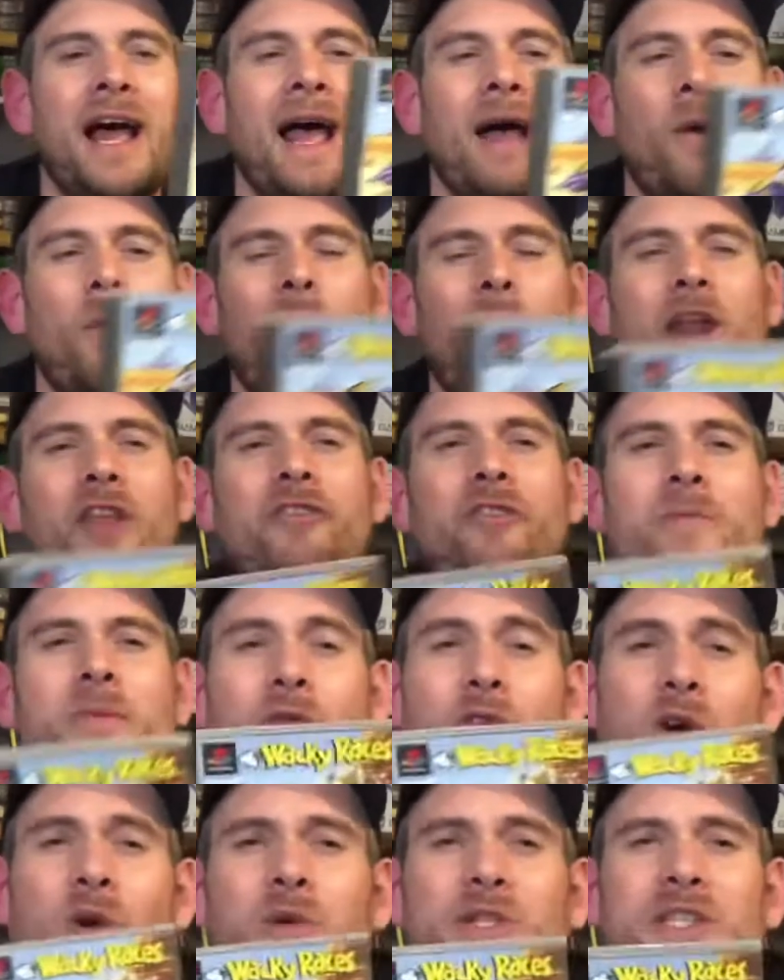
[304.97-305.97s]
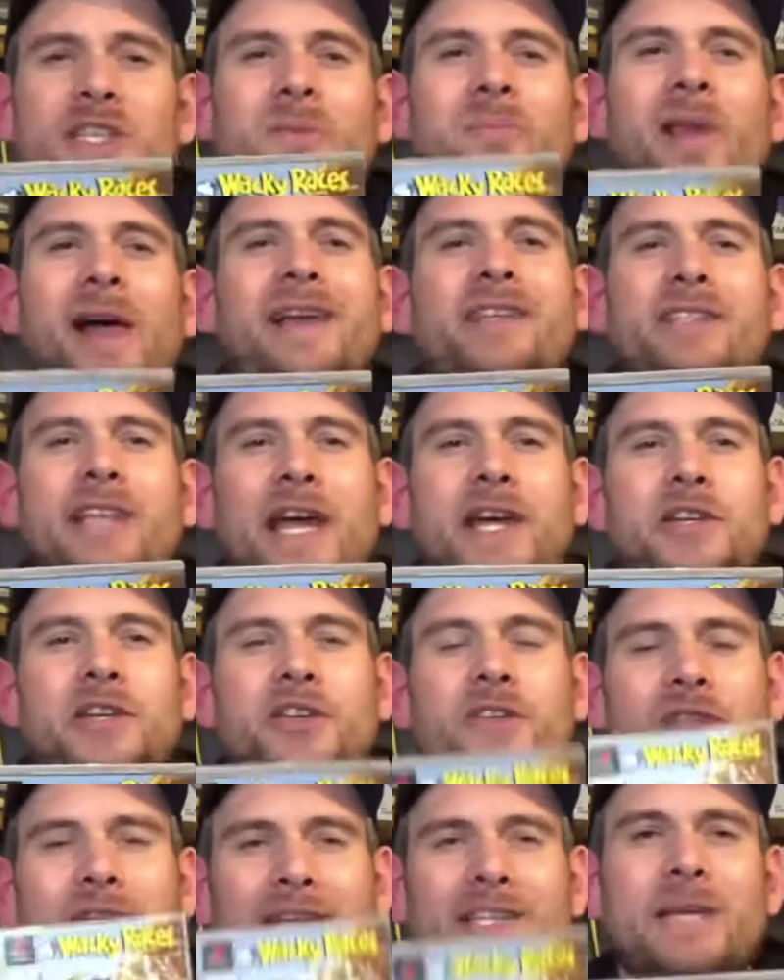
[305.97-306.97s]
One of them, of course, is the
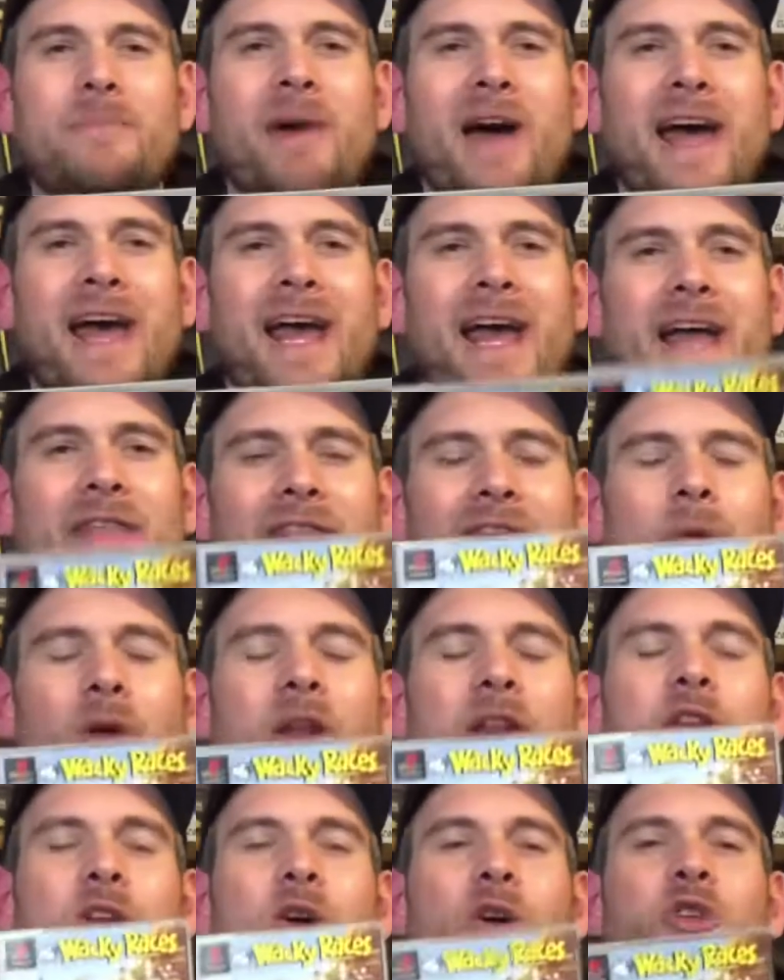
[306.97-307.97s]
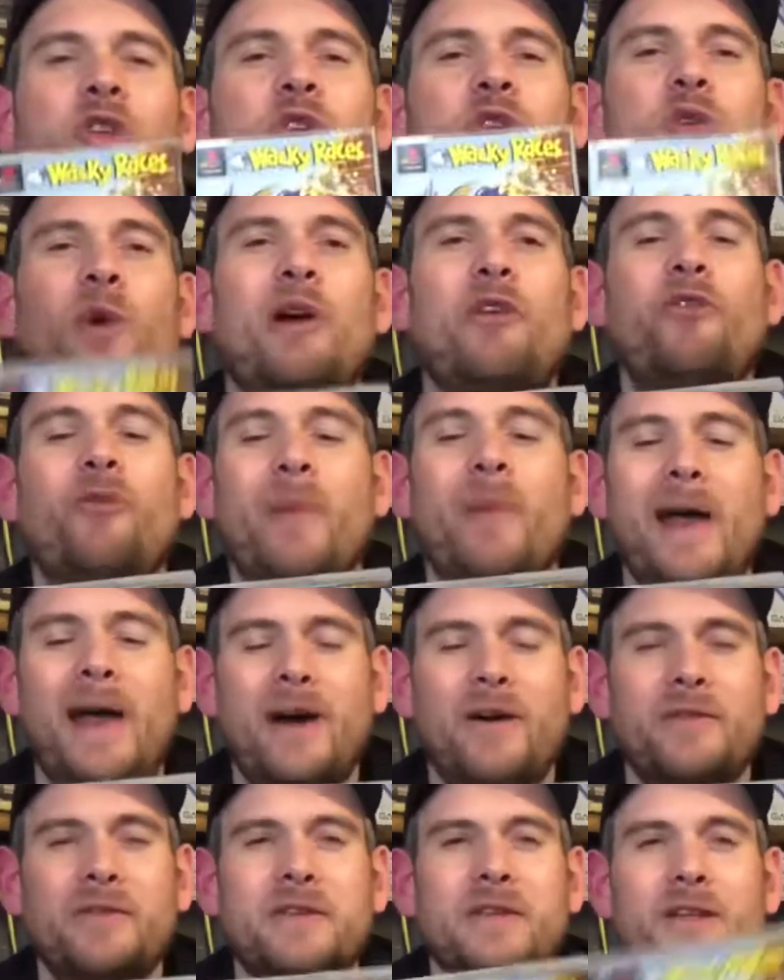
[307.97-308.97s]
PlayStation. That's in my hand. That will only cost you
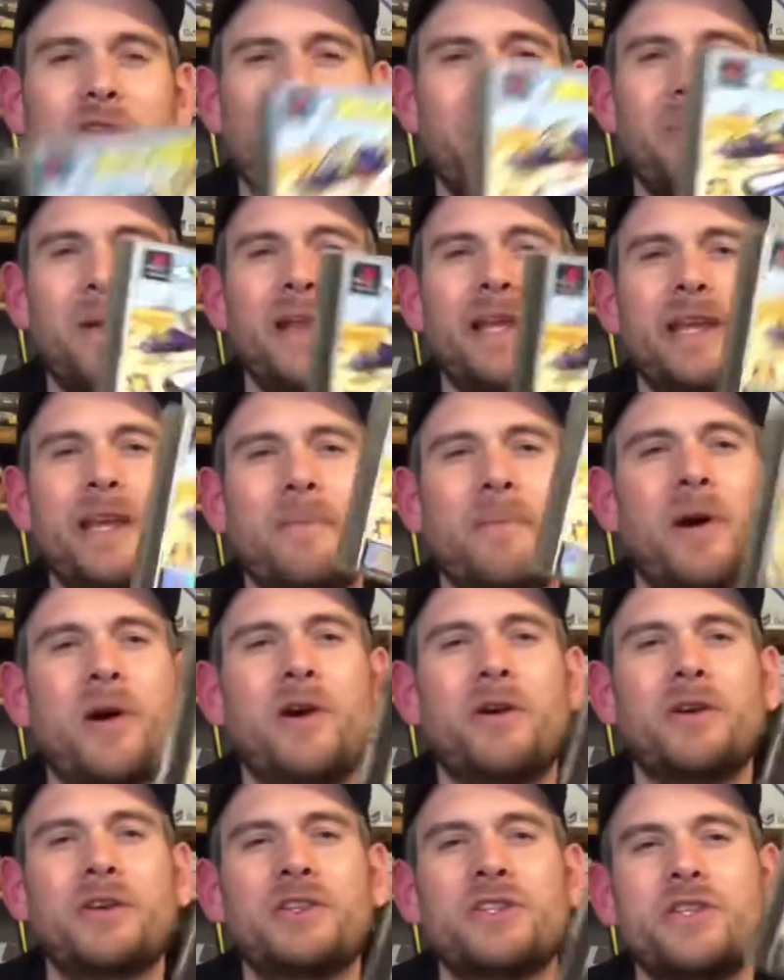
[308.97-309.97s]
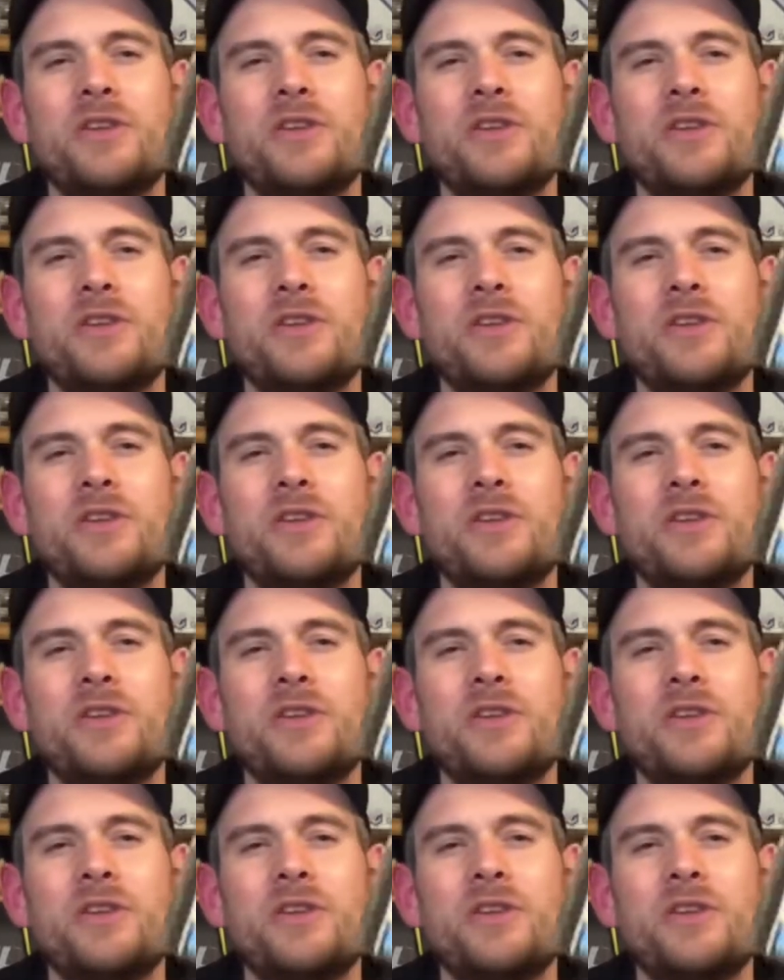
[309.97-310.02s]
£12. Complete in box. You